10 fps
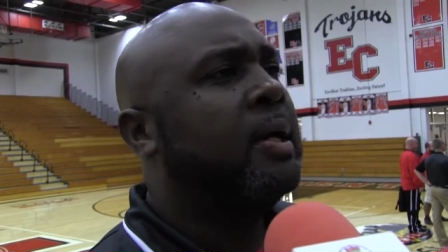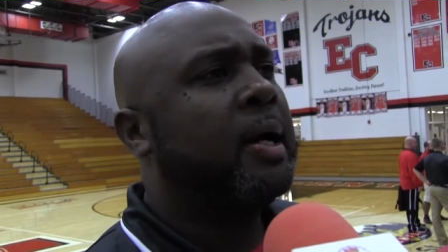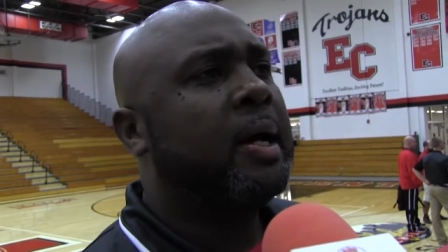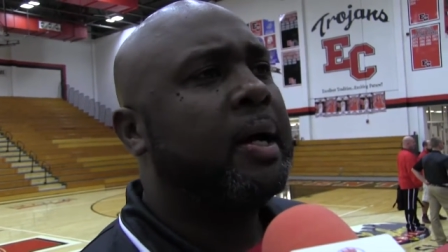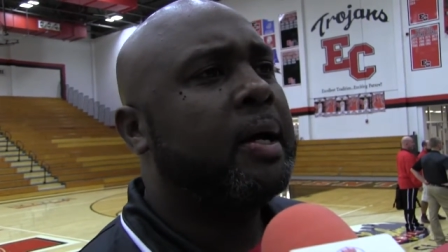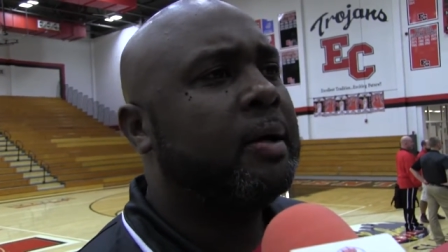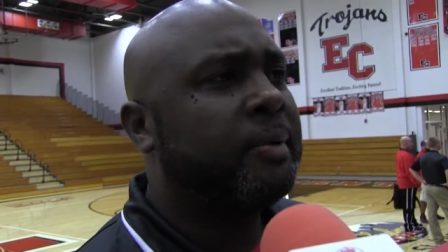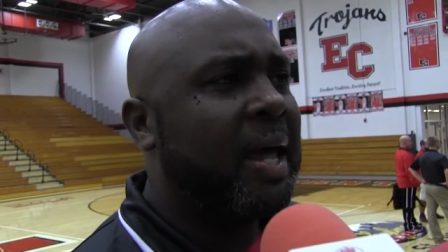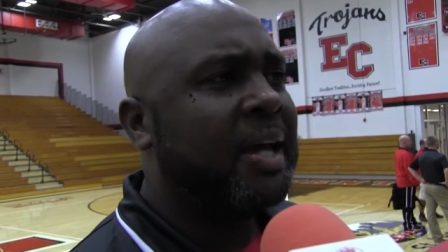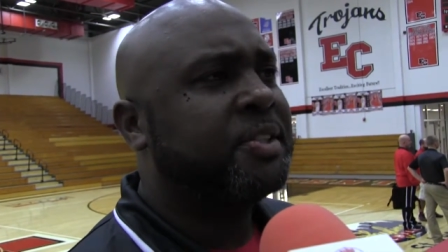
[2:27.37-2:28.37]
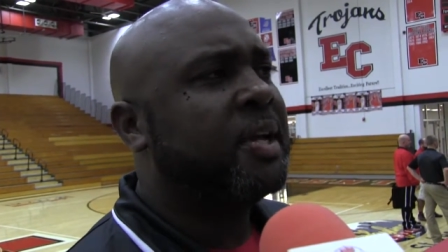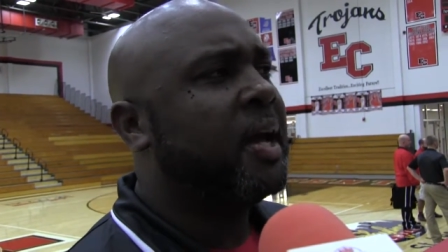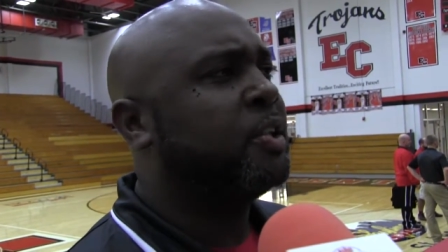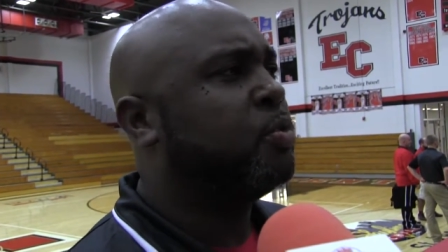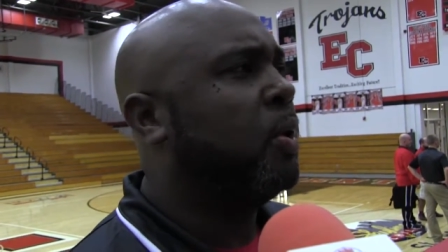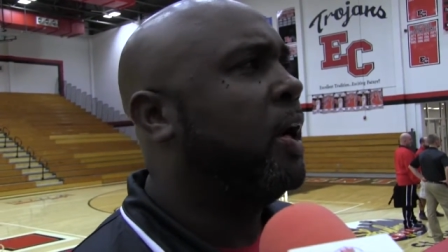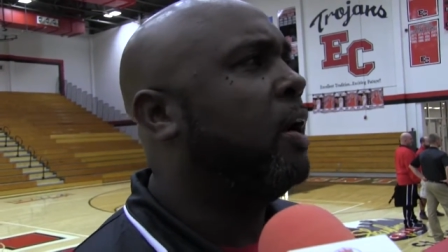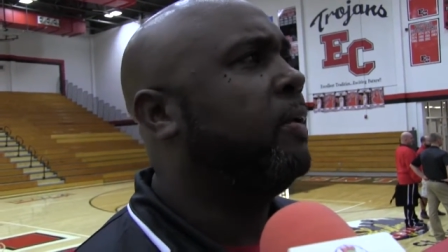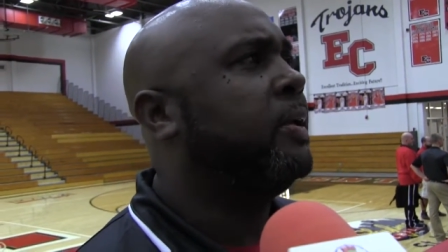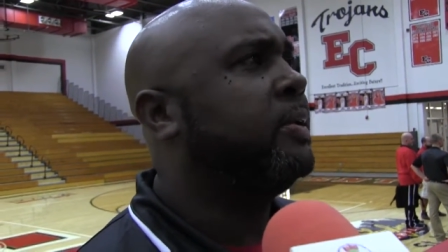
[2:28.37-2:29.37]
Uh, last night as
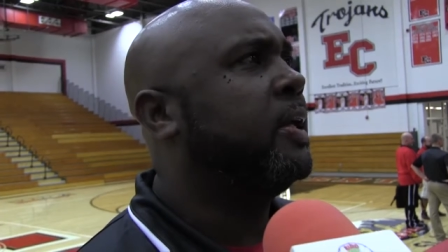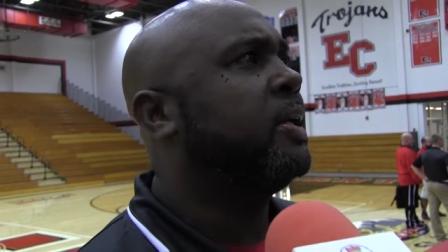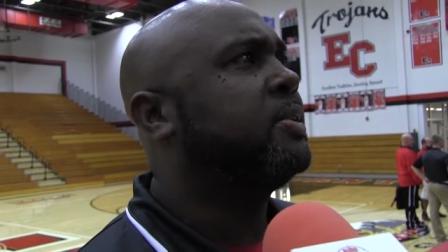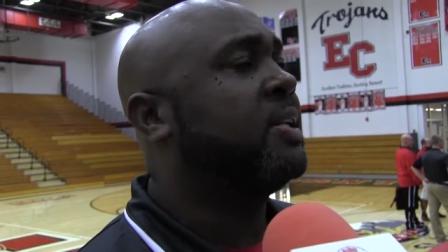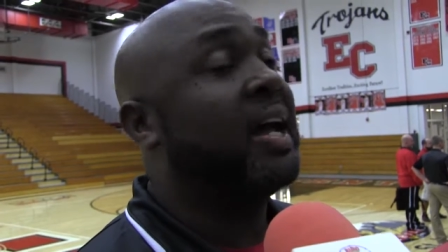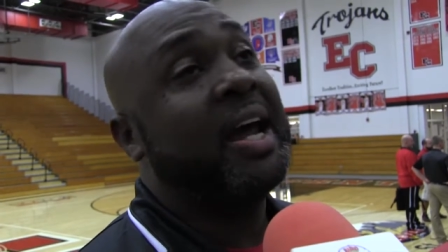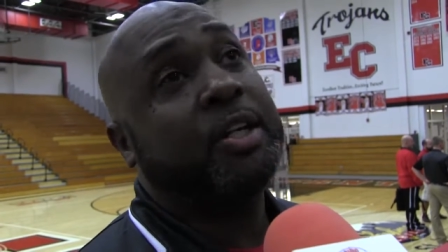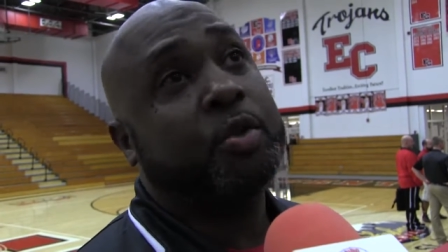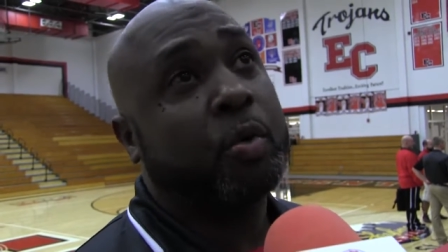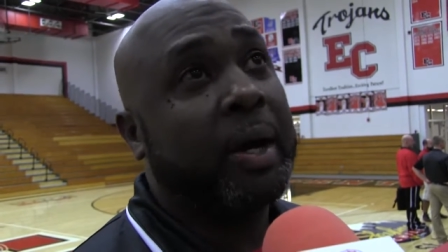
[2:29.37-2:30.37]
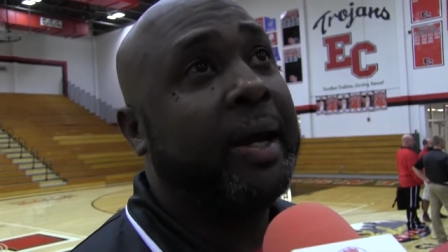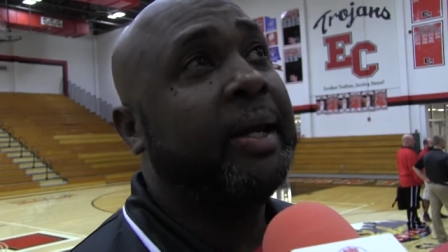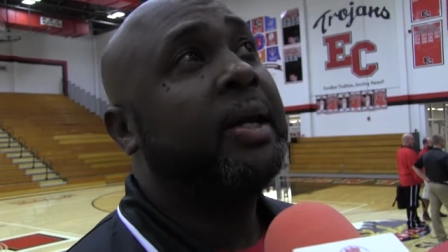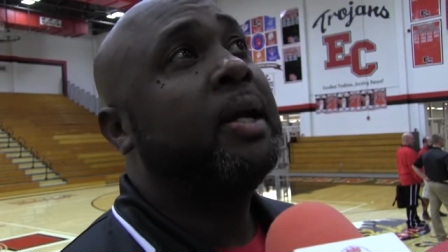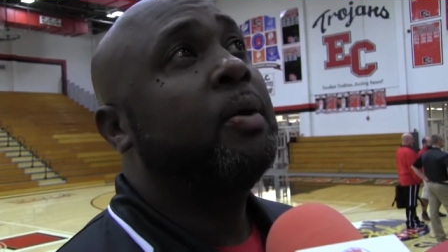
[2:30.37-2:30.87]
well. And uh, tonight, Trey